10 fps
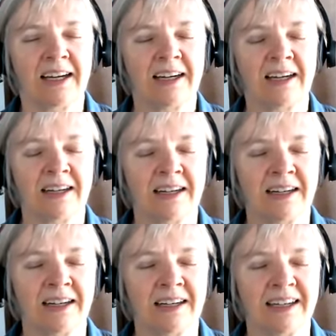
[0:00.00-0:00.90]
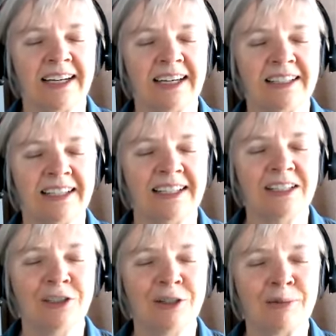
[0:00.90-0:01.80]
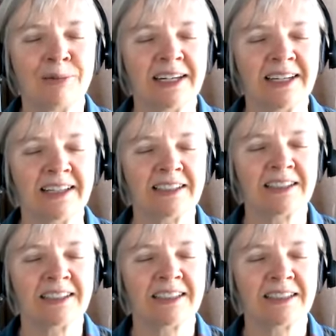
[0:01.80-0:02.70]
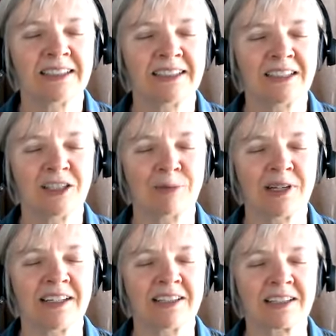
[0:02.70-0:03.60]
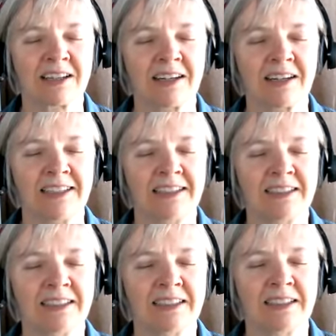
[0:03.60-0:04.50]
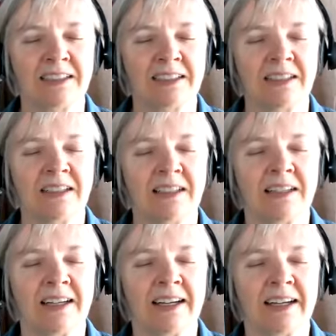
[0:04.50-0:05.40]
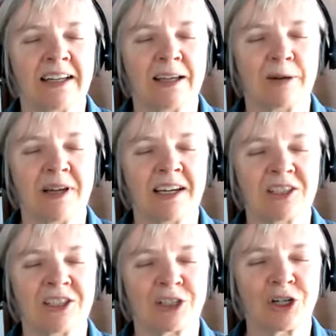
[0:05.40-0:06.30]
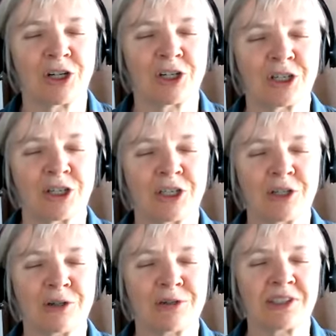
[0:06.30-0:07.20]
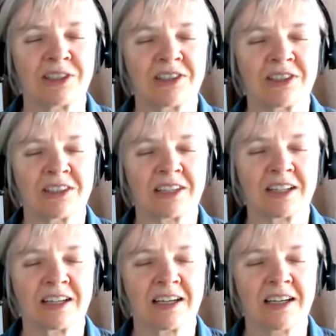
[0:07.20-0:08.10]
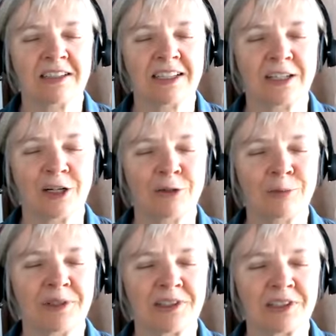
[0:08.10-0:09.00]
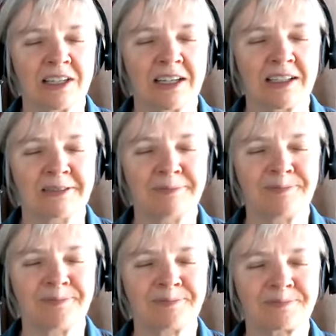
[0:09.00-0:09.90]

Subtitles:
And in your mind, your mind's eye, imagine a curtain closes and then opens again.